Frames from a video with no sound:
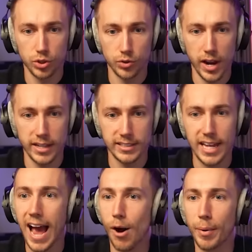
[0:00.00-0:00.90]
stressed
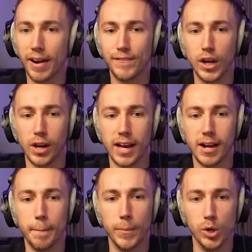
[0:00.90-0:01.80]
out, but I feel like
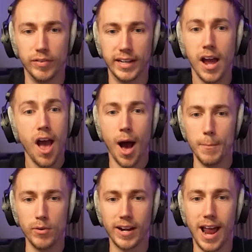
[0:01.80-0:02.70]
I'm moving. I'm
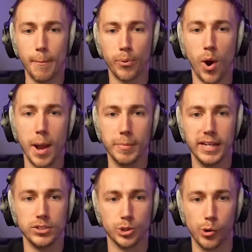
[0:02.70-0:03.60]
moving like Prime
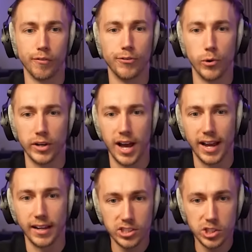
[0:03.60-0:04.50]
Ninja on
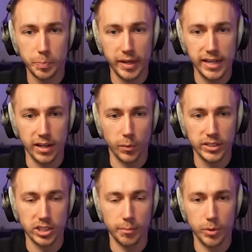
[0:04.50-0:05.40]
Fortnite. To the speed at
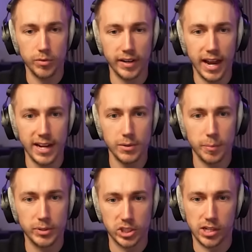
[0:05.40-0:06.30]
which I'm moving,
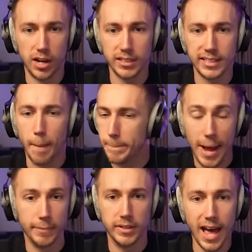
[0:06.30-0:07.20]
anyone puts a glass down,
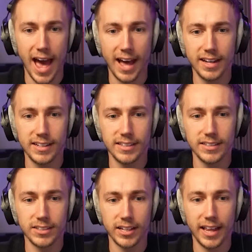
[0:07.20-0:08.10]
bam! Look at that.
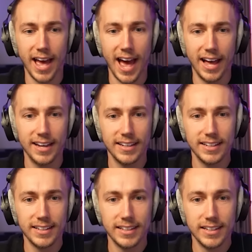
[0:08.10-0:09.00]
Look at that.
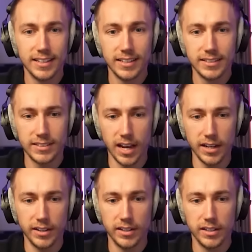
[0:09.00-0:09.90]

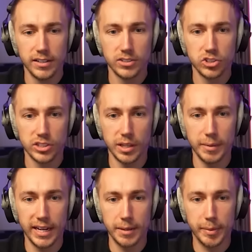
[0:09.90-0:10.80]
Done. Give me any